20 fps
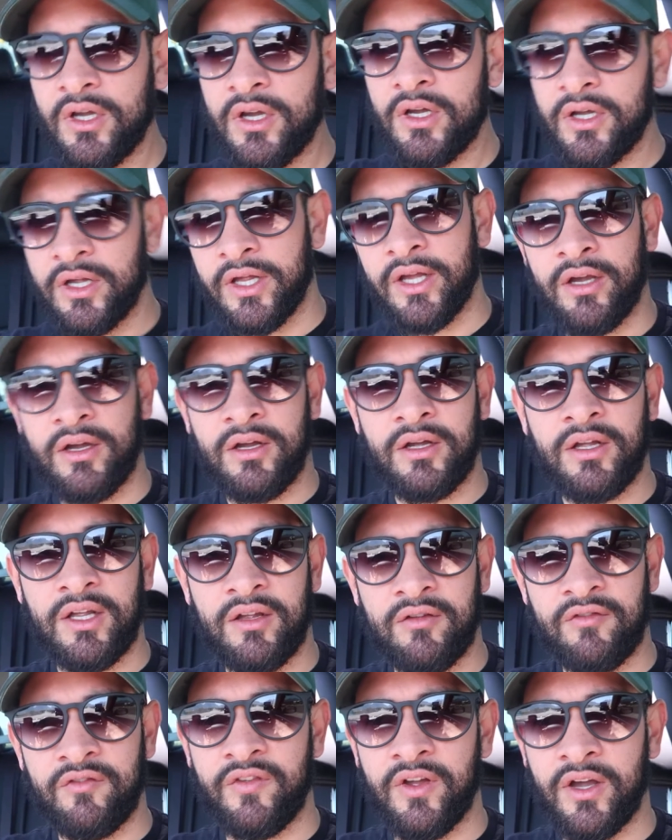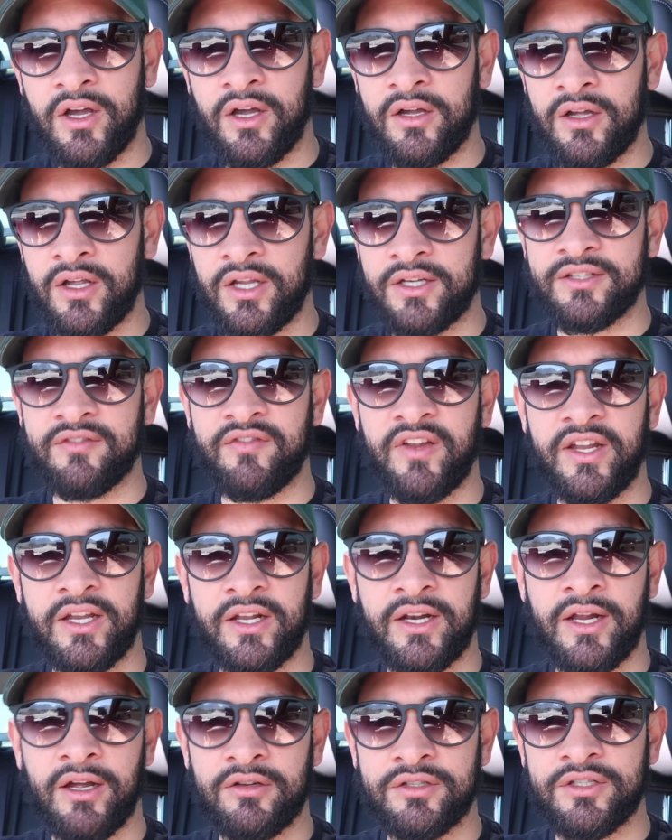yeah, if it's a
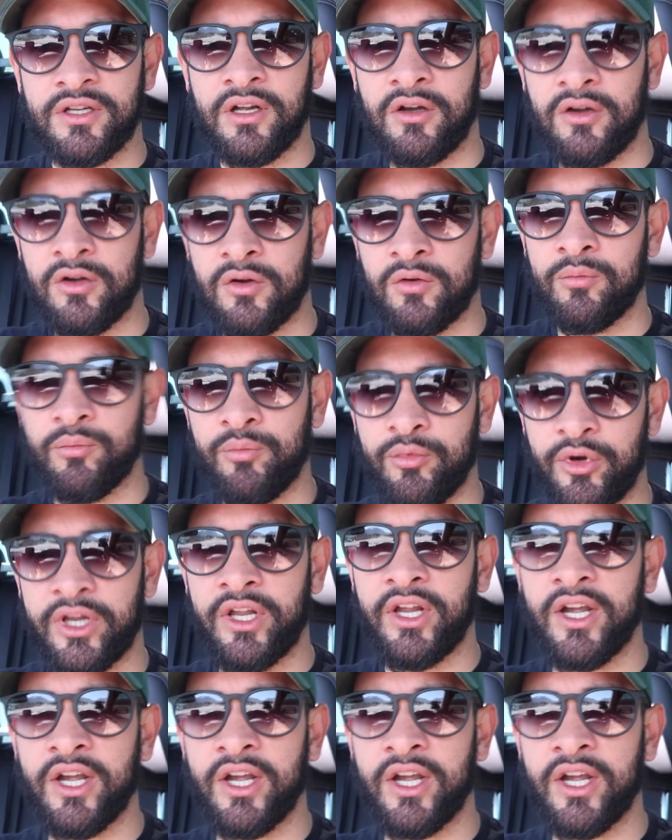vacant house, I'll bring you